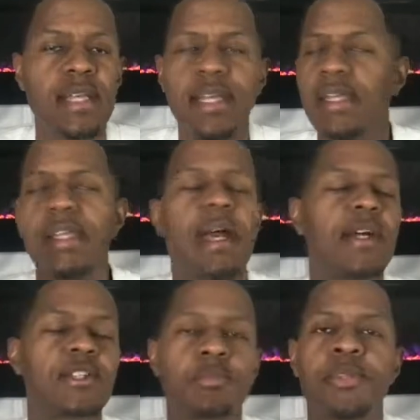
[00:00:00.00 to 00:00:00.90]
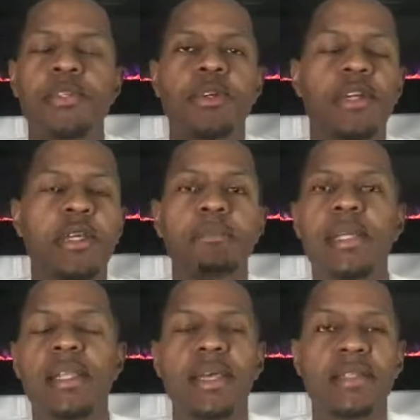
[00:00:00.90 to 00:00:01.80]
any entrepreneur can
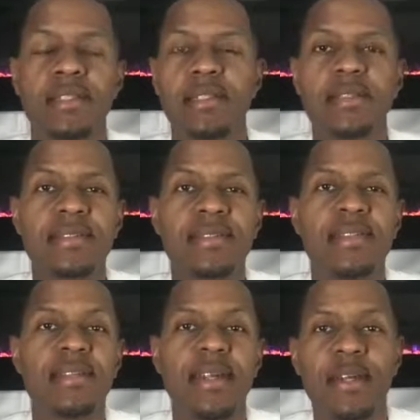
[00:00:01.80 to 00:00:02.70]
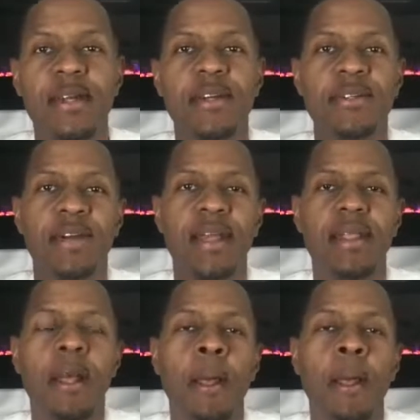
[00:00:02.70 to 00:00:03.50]
beat laziness, right?